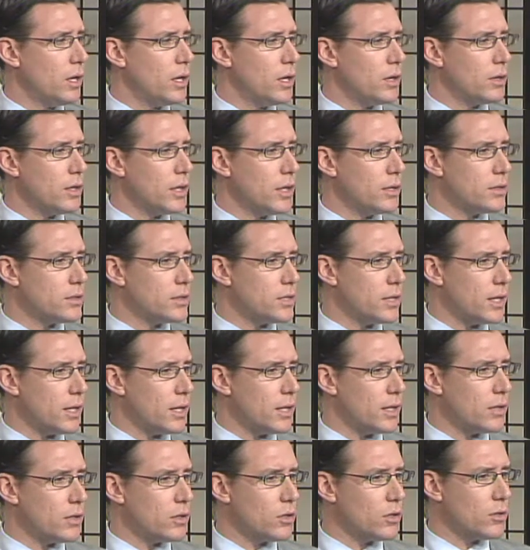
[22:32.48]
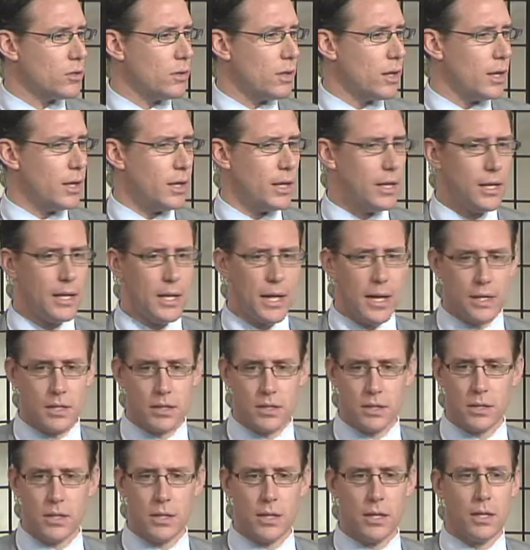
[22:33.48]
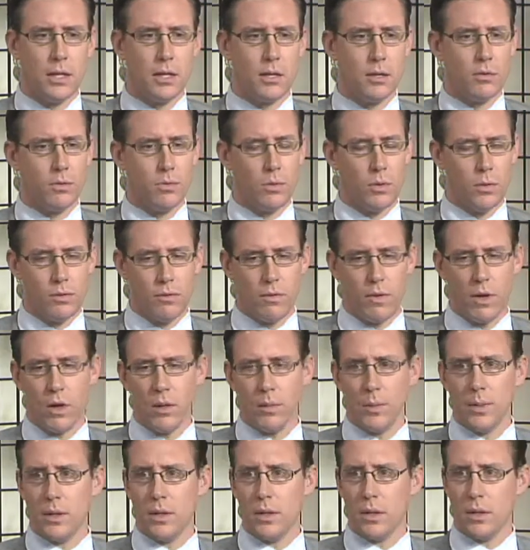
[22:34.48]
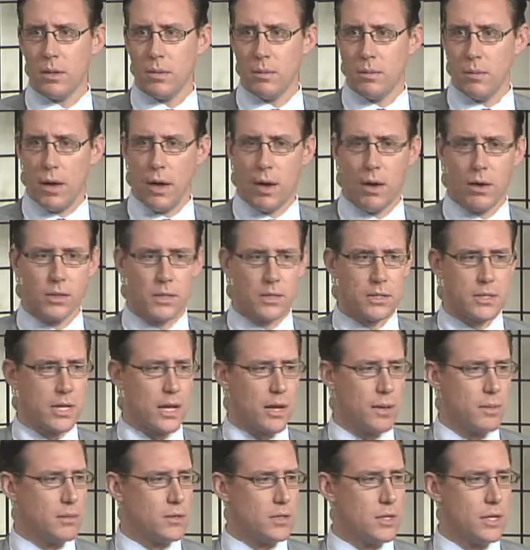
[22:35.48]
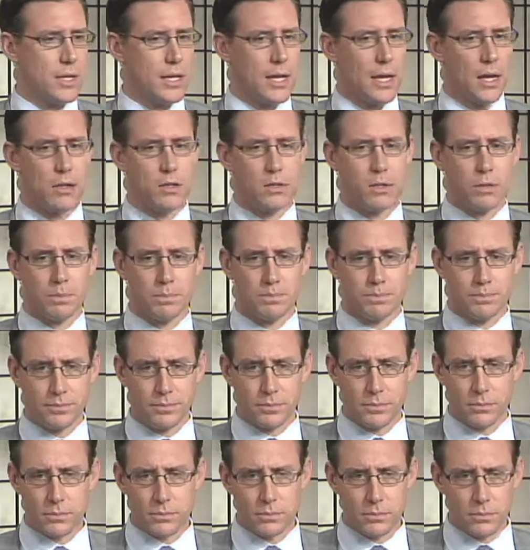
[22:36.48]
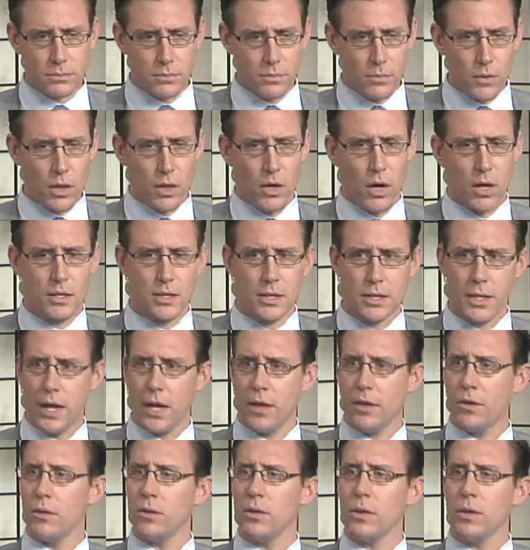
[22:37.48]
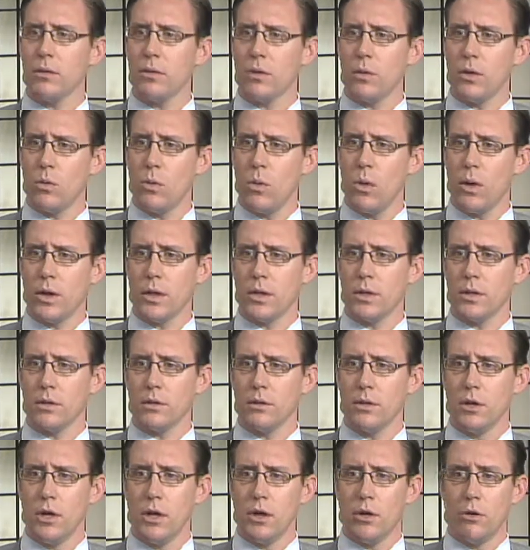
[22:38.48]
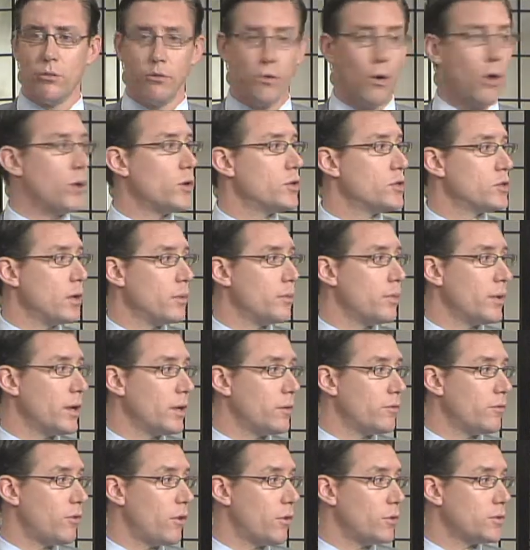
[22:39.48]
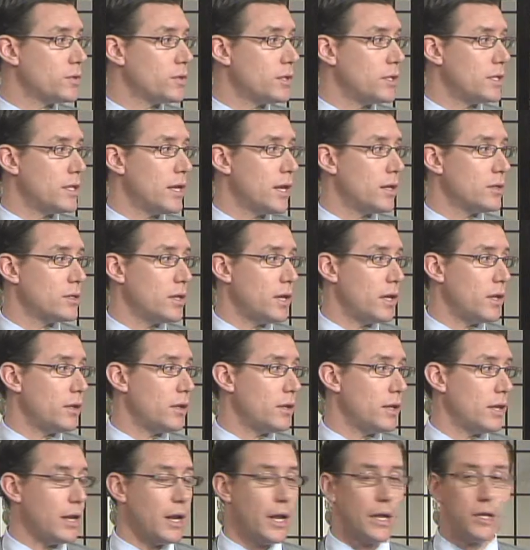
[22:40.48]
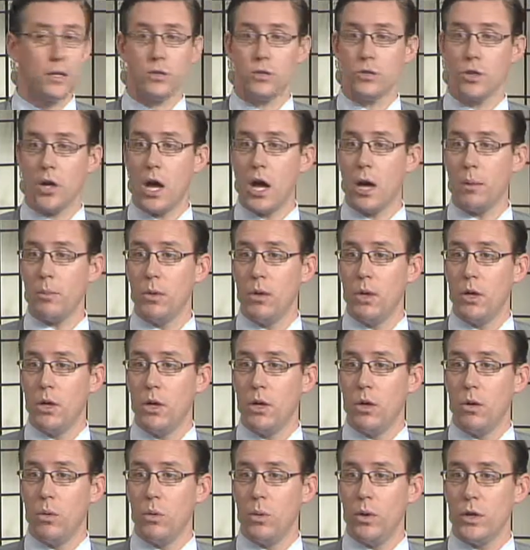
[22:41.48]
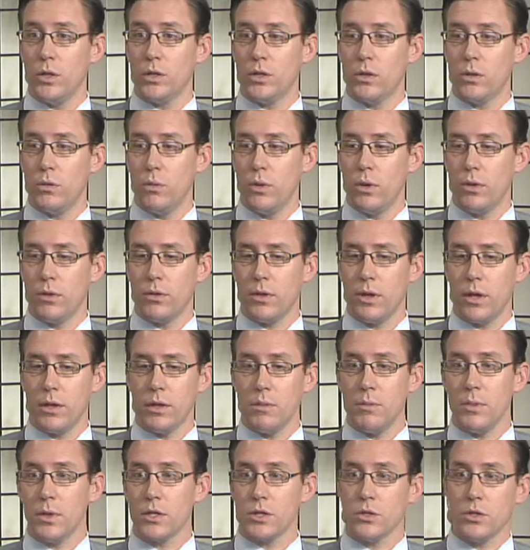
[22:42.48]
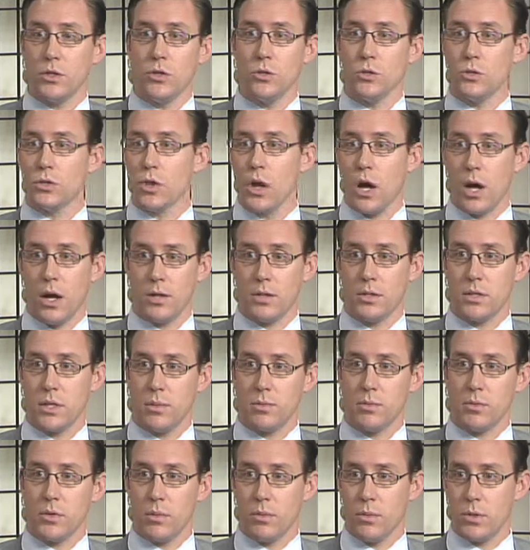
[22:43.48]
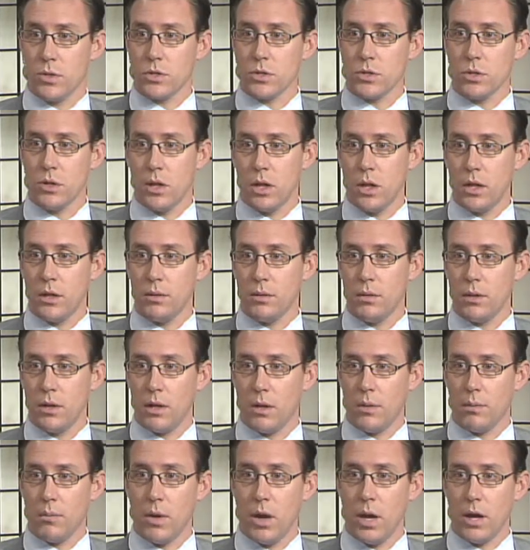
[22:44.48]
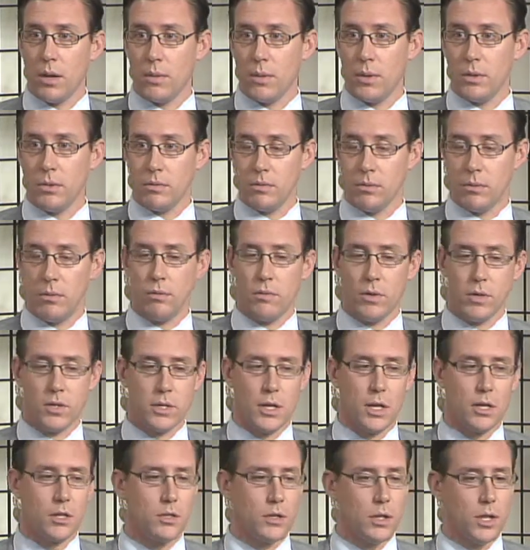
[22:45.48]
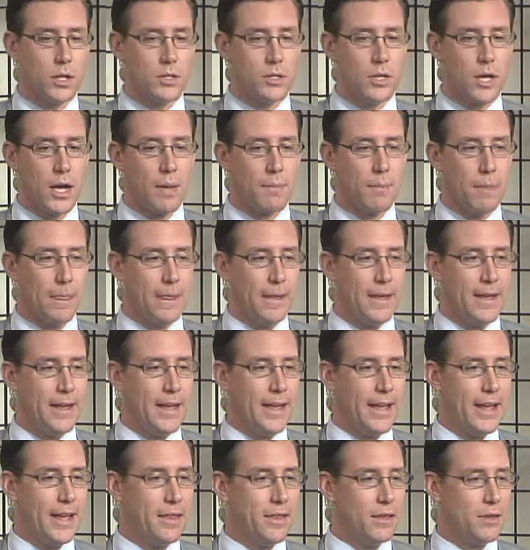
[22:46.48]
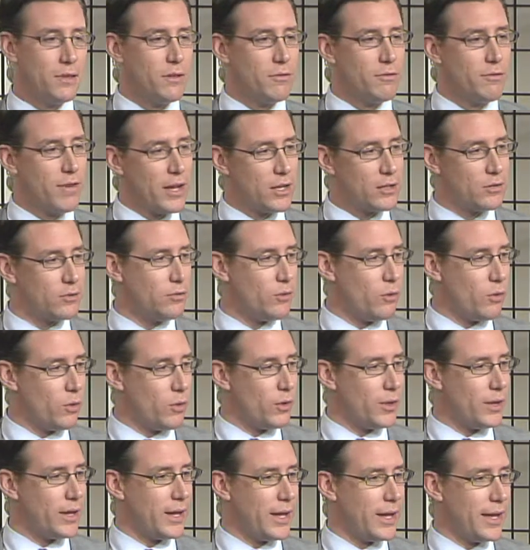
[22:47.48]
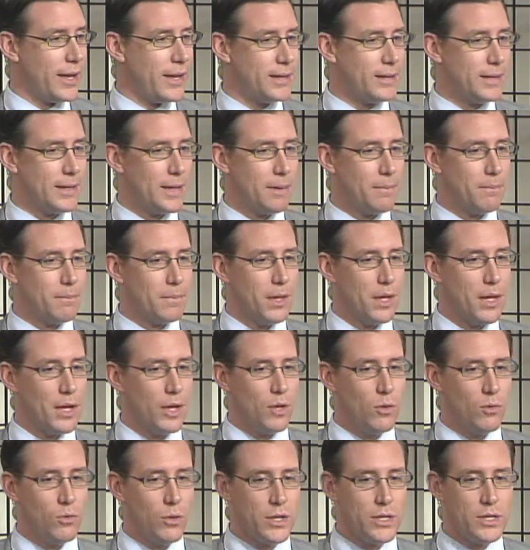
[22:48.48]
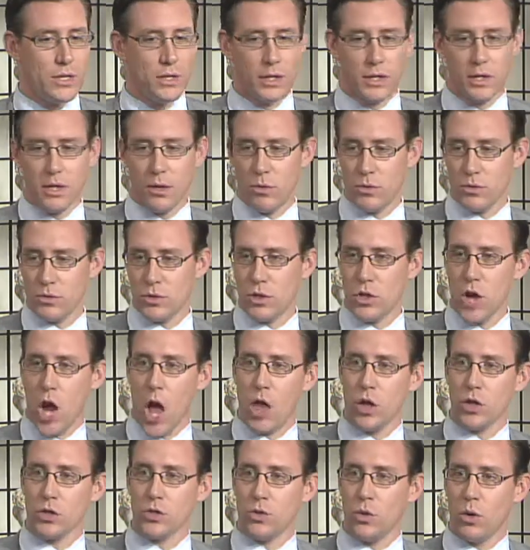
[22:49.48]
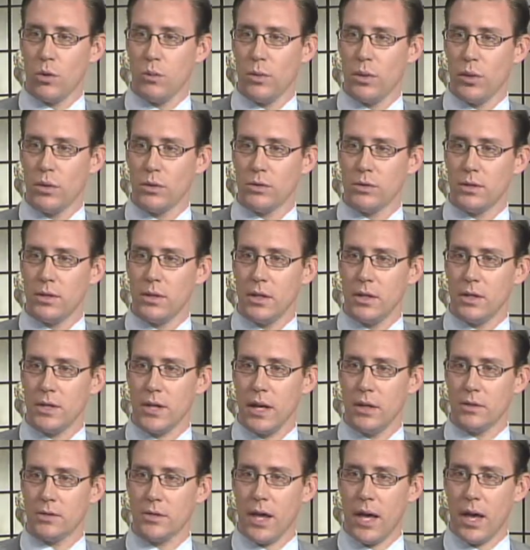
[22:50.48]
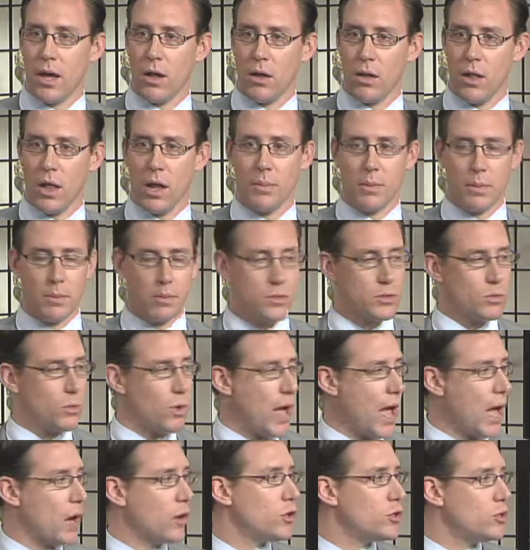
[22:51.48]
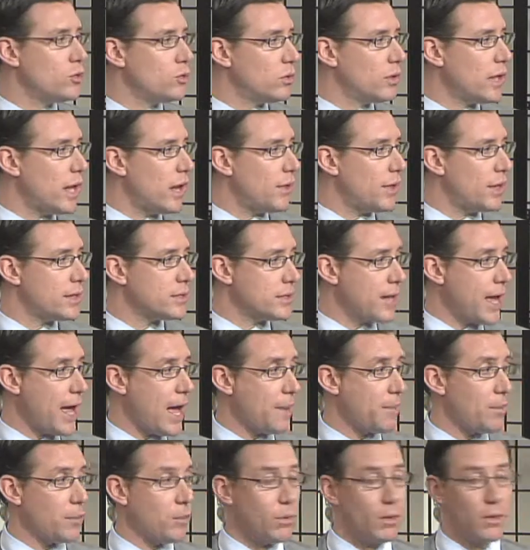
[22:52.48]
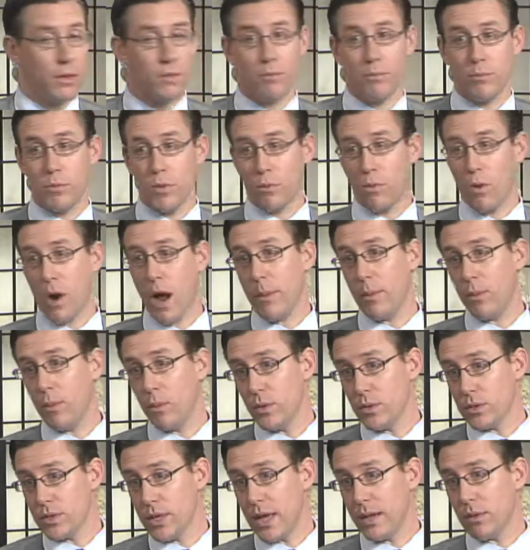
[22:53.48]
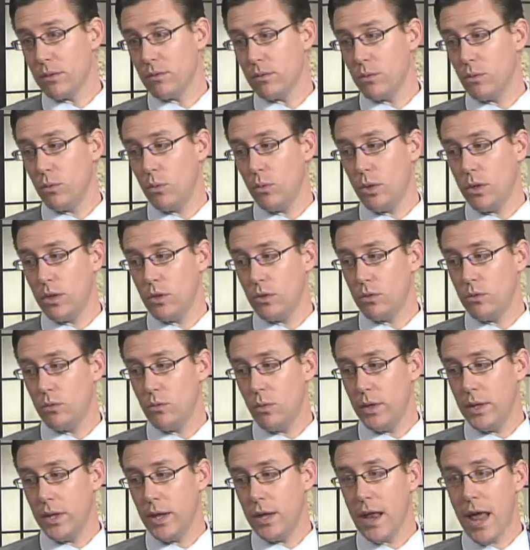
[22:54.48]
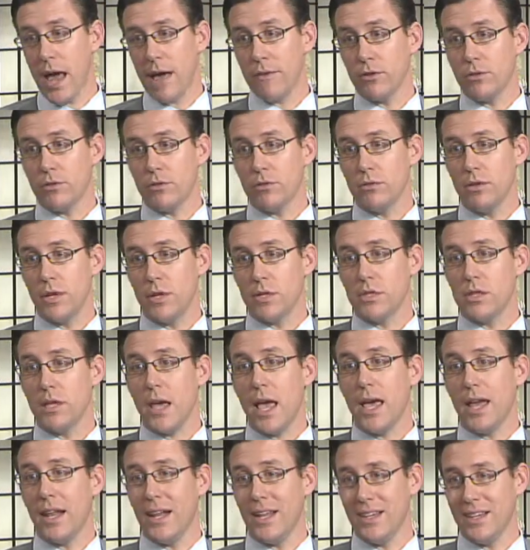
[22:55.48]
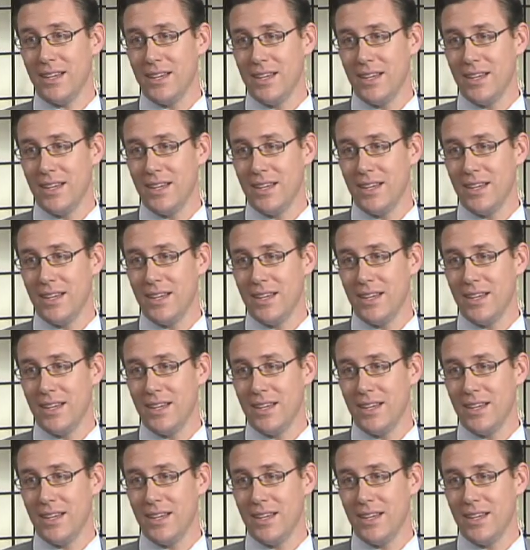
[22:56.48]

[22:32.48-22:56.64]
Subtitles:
that EDIC and Community Development and the mayor at the time, the City Council, got together, and they really wanted to focus on bringing folks to the downtown, and did a nice job with the mixed use concept, commercial on the bottom and residential on top. And then you fast forward, and recently there was the dollar store built in the downtown. A lot of people say, well, how could you allow that to happen? Well, the problem was that we didn't have a say in it.